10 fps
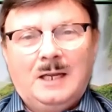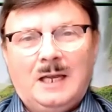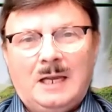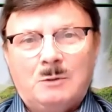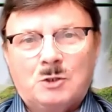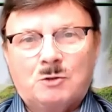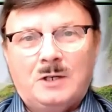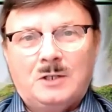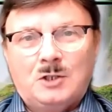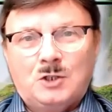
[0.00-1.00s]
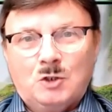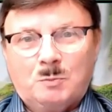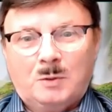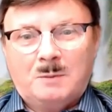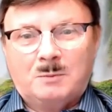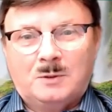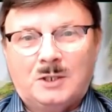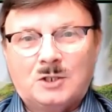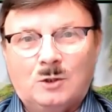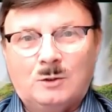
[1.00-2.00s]
he was reading his newspaper and he
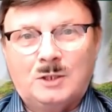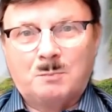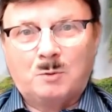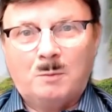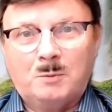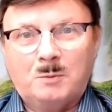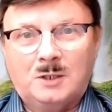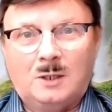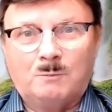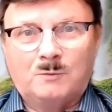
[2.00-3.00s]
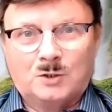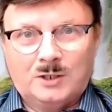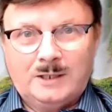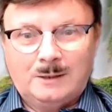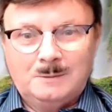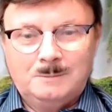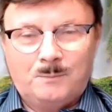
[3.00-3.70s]
saw his property up for sale.